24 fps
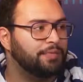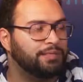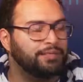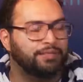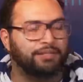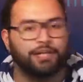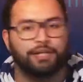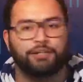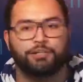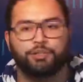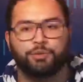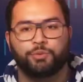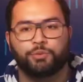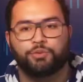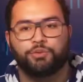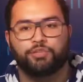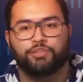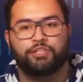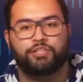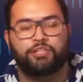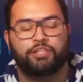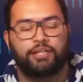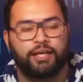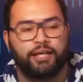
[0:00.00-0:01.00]
instead you would
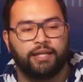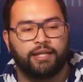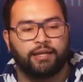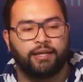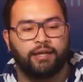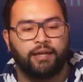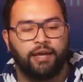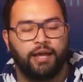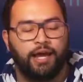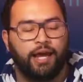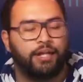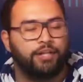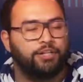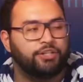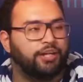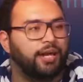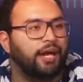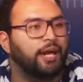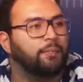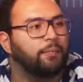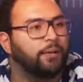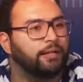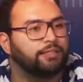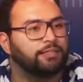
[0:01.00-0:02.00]
just send a
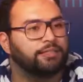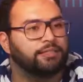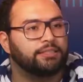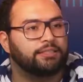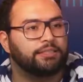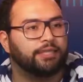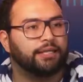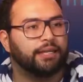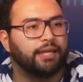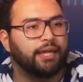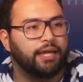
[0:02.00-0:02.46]
chat message saying,